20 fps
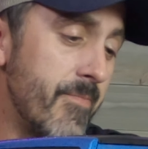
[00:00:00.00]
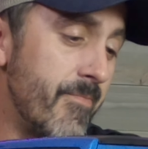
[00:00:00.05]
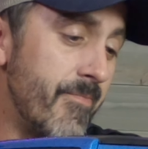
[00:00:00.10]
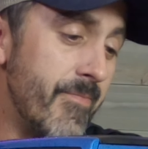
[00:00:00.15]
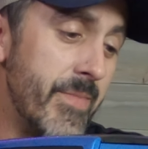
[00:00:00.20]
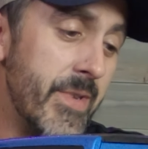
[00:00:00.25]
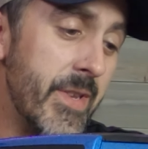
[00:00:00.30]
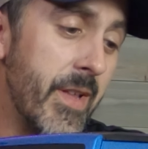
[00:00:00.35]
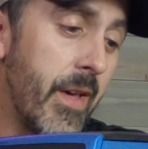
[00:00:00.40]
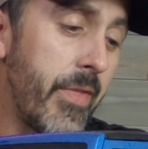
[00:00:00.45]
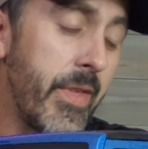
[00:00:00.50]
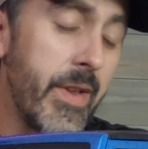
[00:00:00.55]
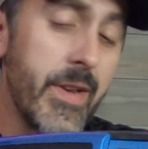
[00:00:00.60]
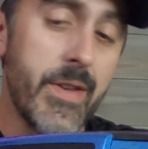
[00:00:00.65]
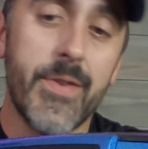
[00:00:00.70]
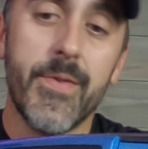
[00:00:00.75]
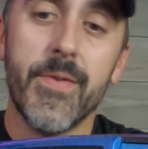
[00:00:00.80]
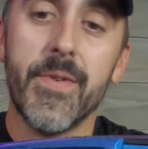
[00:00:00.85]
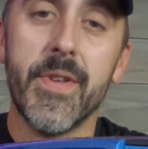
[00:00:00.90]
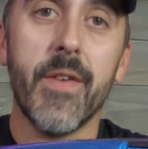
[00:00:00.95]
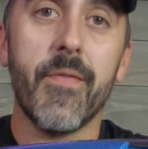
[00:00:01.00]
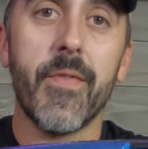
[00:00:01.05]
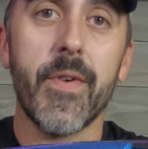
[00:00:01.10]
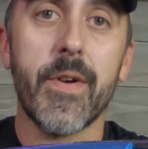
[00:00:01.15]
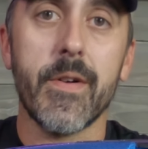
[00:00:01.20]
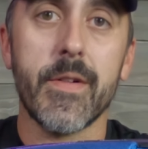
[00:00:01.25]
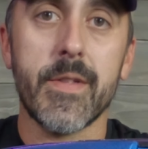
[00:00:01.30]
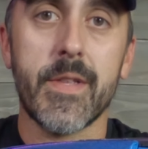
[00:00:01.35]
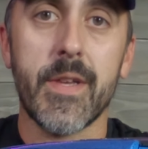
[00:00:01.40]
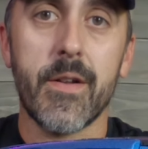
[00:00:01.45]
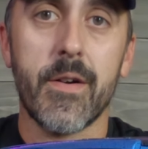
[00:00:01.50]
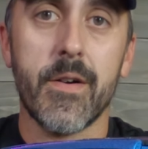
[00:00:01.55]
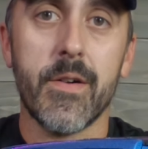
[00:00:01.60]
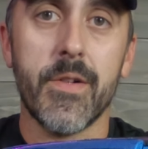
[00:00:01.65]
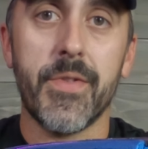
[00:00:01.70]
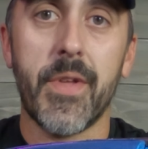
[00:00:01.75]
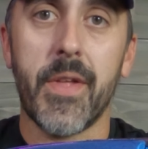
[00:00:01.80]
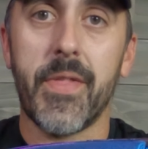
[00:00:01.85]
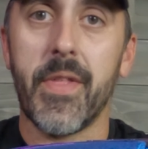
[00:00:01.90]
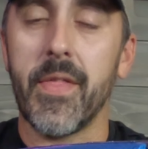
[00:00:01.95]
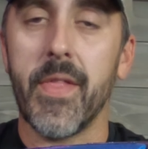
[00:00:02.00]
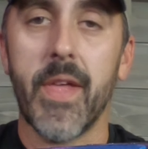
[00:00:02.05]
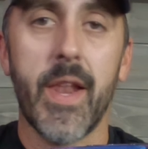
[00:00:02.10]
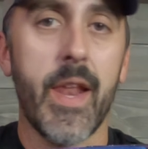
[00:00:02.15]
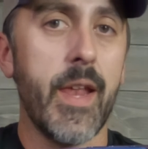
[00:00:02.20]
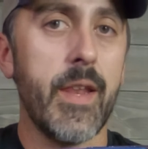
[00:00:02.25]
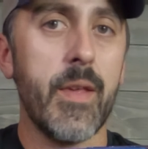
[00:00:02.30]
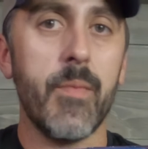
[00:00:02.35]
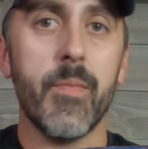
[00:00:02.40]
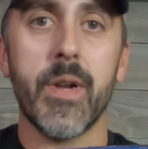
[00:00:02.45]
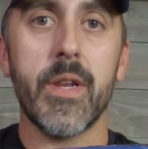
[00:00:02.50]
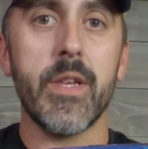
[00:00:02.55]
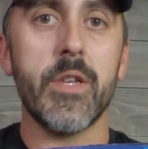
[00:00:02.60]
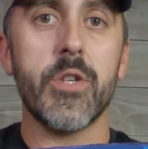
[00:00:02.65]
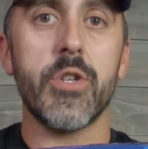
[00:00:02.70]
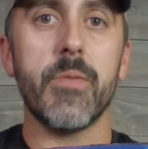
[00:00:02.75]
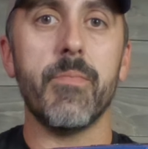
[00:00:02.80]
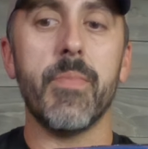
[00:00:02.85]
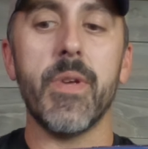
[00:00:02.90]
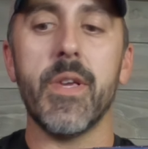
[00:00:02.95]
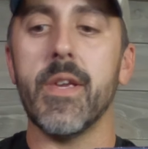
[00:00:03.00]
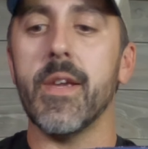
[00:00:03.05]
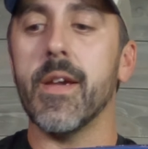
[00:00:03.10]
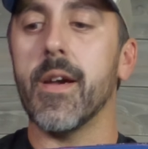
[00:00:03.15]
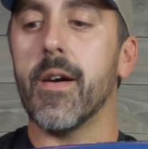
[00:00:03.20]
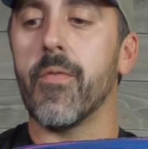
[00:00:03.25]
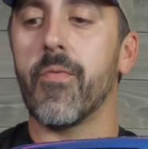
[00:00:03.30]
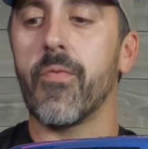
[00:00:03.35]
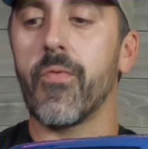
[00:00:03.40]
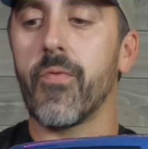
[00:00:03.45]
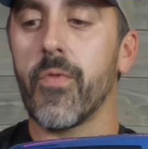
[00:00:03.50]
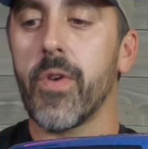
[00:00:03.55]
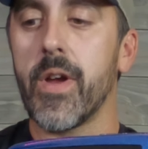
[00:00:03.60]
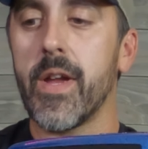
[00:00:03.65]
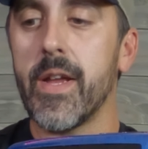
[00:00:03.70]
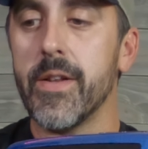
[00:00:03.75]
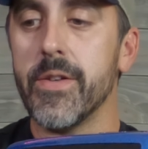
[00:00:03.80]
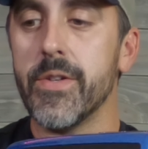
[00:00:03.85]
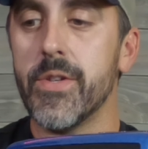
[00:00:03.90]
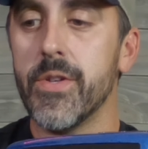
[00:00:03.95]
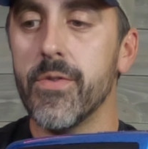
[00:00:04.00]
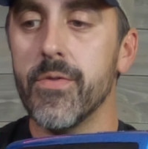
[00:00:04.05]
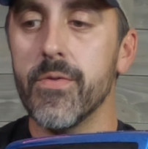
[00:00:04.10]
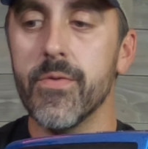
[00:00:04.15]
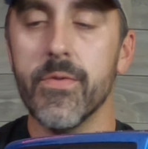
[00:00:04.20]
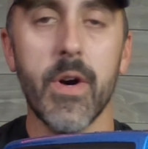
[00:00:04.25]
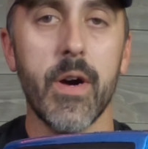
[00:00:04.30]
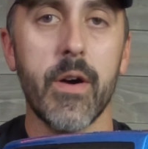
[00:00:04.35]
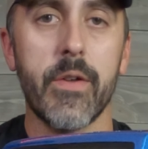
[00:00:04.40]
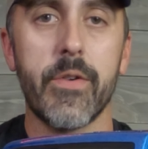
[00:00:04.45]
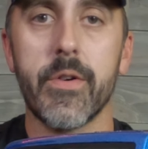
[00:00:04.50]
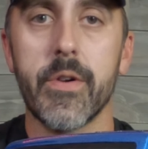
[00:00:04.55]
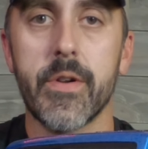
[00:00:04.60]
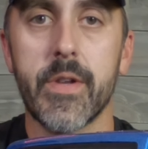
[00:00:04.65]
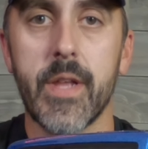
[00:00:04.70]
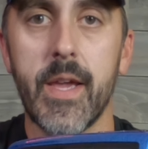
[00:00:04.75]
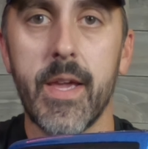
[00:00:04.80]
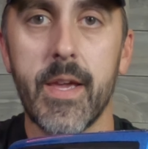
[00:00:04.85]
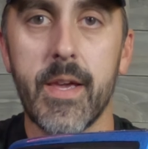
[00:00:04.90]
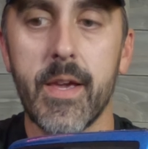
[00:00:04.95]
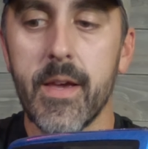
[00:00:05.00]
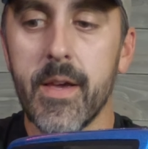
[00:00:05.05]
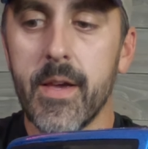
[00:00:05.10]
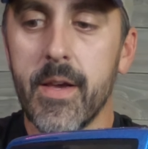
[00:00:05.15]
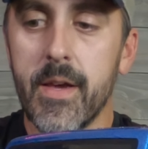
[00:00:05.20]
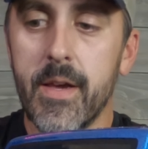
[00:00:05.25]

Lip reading: Nothing too difficult at all, nothing that anybody should be afraid to undertake.